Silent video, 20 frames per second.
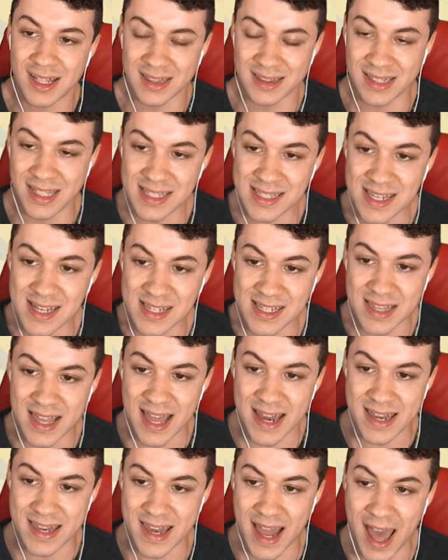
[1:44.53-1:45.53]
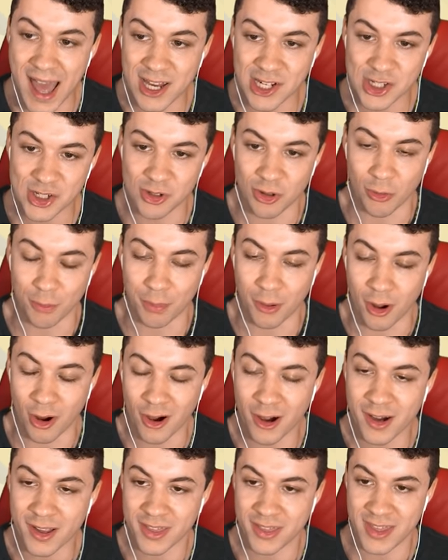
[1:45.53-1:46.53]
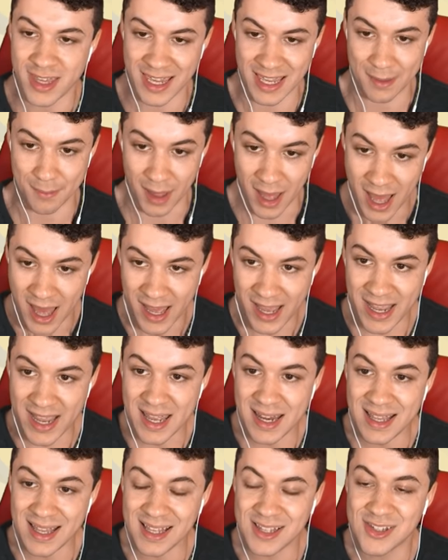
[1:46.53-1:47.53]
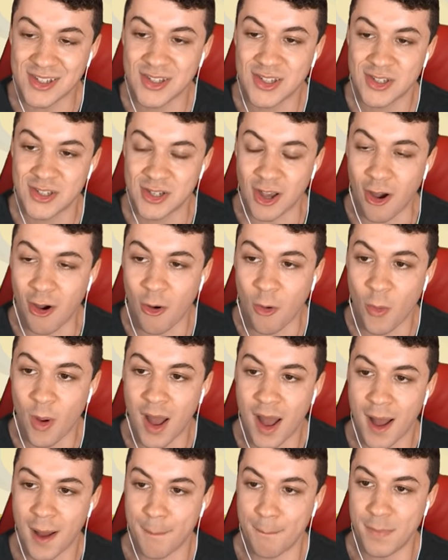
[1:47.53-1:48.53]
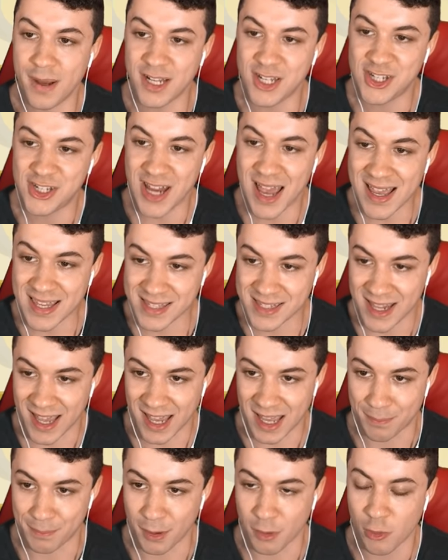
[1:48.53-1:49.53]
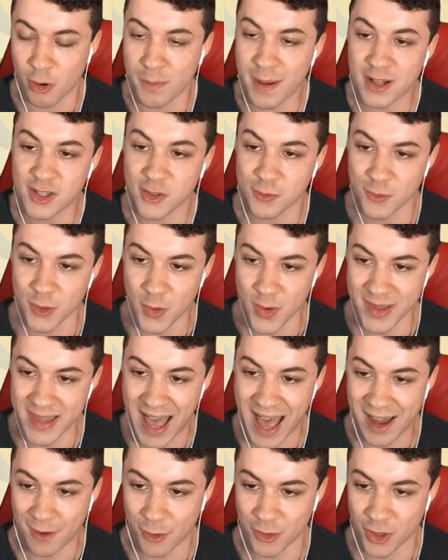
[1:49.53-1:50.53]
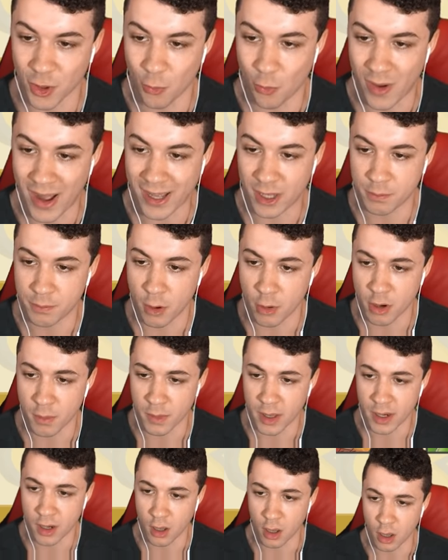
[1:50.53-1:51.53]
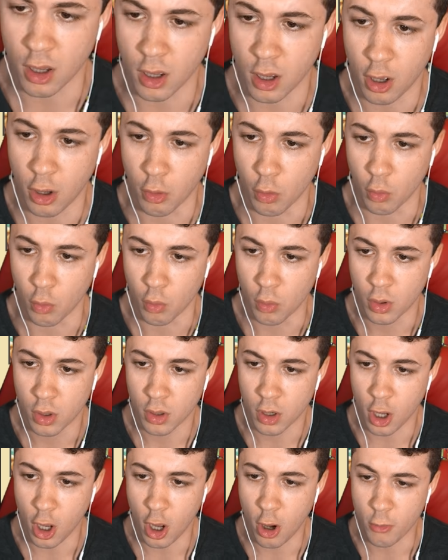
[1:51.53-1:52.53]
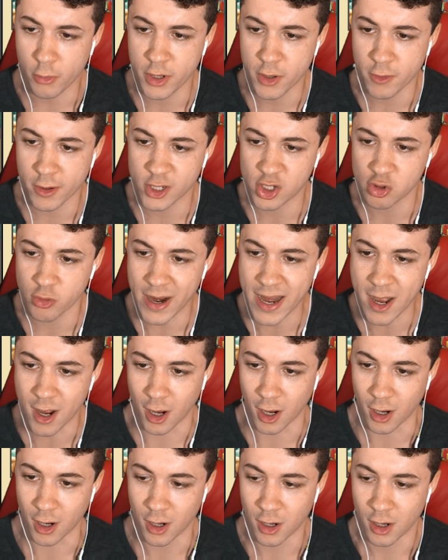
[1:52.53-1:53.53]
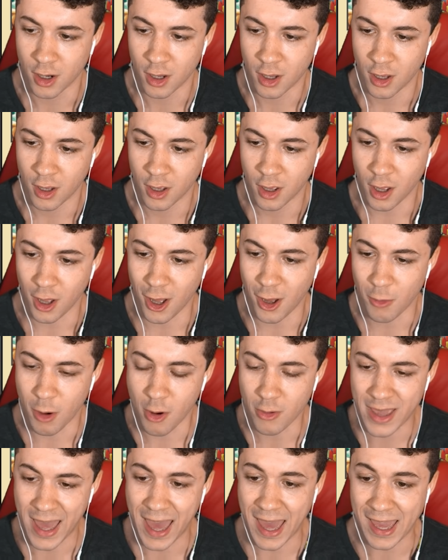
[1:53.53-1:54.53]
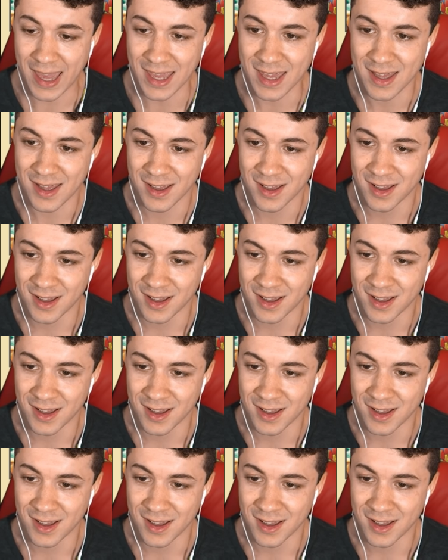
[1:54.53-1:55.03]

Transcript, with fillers: listen to that national park theme. It is so majestic, but we're about to ruin that with a wild Pokemon. Oh, oh, you're a trainer. Oh, okay.